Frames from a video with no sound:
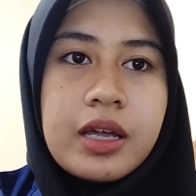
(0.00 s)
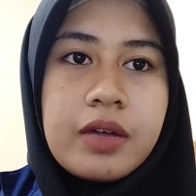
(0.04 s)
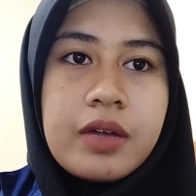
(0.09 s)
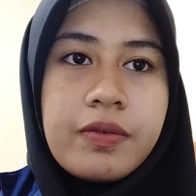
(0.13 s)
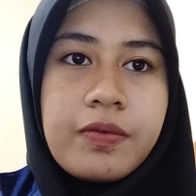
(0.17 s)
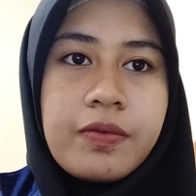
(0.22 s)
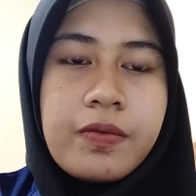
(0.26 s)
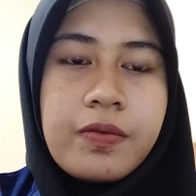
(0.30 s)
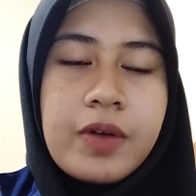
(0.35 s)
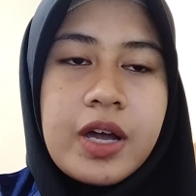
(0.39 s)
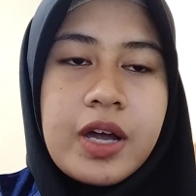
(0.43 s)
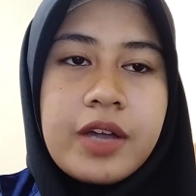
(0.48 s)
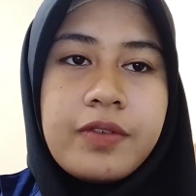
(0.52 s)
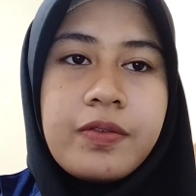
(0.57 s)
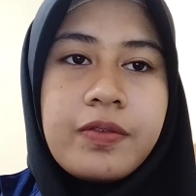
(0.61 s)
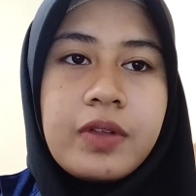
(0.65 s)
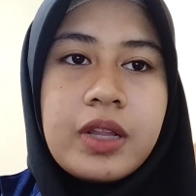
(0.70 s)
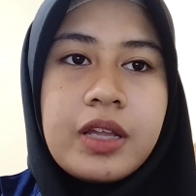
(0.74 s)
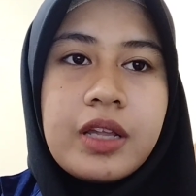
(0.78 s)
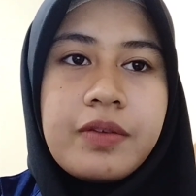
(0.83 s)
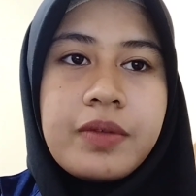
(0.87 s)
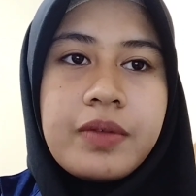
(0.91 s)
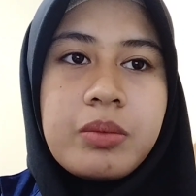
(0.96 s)

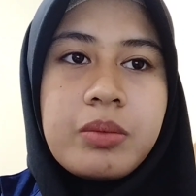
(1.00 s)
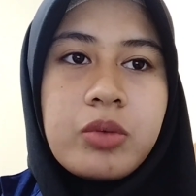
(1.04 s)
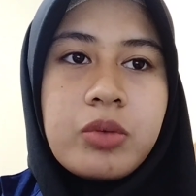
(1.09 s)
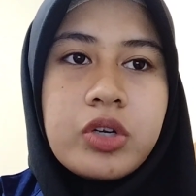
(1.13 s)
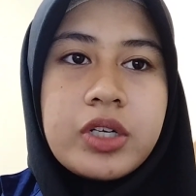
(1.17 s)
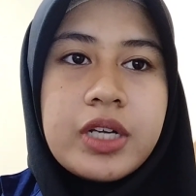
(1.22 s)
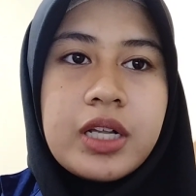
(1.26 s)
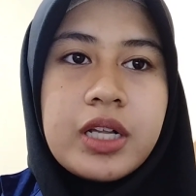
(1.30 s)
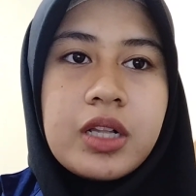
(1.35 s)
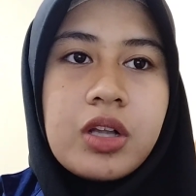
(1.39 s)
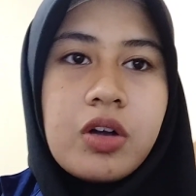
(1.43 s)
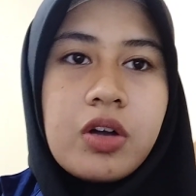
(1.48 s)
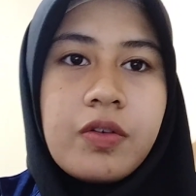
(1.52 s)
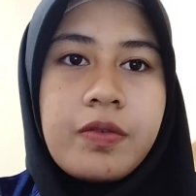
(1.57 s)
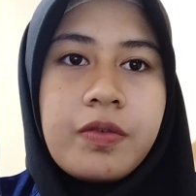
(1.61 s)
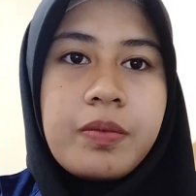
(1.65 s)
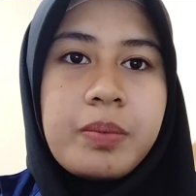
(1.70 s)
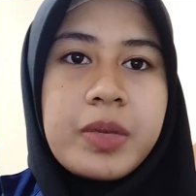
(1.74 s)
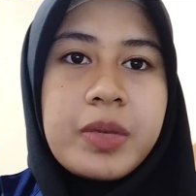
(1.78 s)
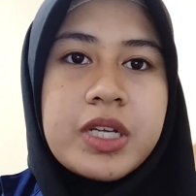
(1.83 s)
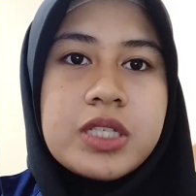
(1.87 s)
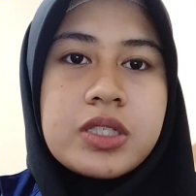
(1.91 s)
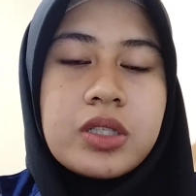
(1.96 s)
five-level model of
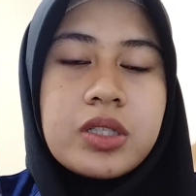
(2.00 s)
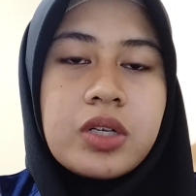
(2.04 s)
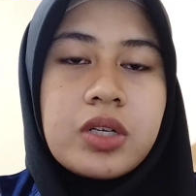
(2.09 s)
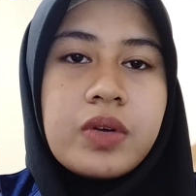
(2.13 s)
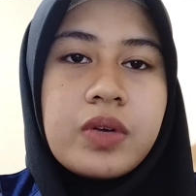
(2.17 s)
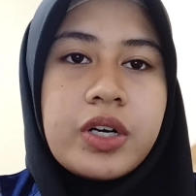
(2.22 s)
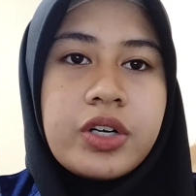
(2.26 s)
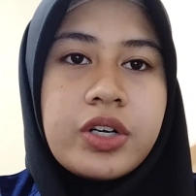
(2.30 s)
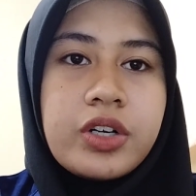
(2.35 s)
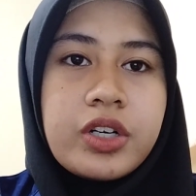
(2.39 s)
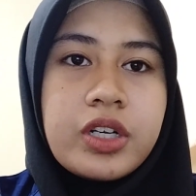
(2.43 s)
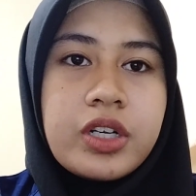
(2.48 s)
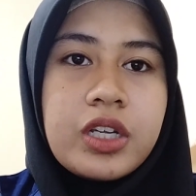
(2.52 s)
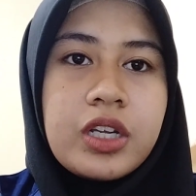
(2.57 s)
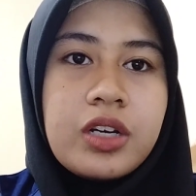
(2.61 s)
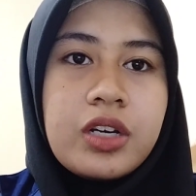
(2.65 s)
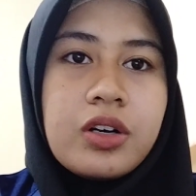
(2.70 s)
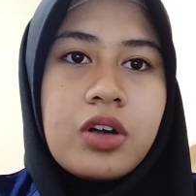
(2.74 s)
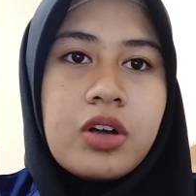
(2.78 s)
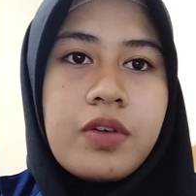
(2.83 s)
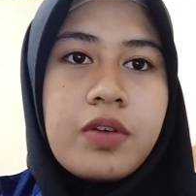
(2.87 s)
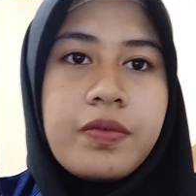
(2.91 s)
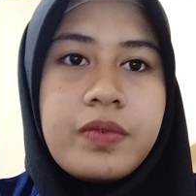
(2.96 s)
Maslow hierarchy
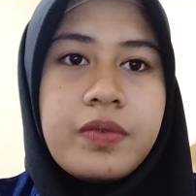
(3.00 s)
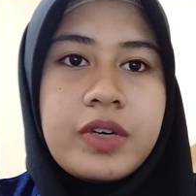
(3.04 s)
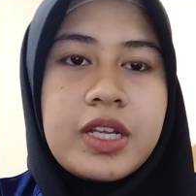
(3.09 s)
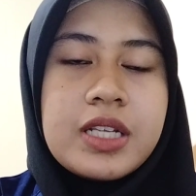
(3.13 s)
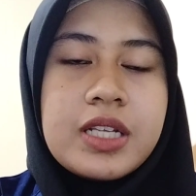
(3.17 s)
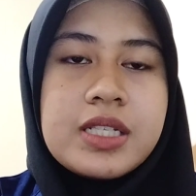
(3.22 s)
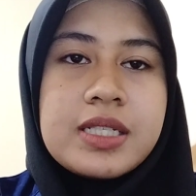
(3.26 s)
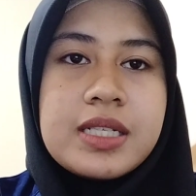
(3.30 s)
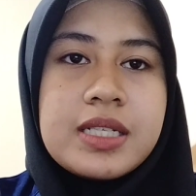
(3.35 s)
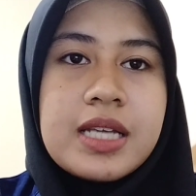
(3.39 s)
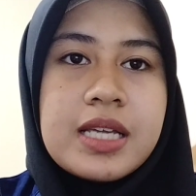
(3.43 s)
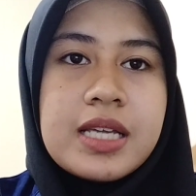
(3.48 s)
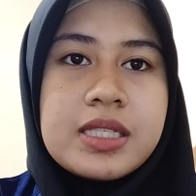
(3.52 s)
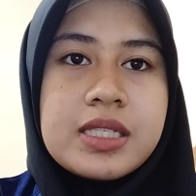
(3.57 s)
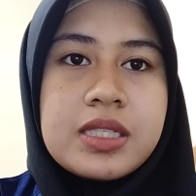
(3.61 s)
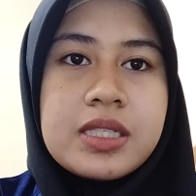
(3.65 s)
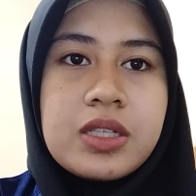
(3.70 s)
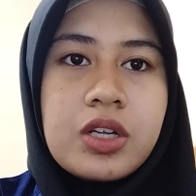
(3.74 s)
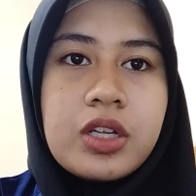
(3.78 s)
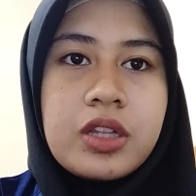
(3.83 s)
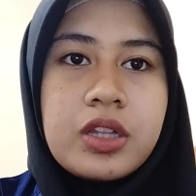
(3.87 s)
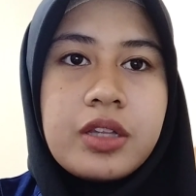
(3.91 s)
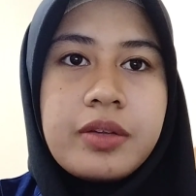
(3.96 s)
of needs does
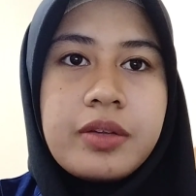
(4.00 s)
not.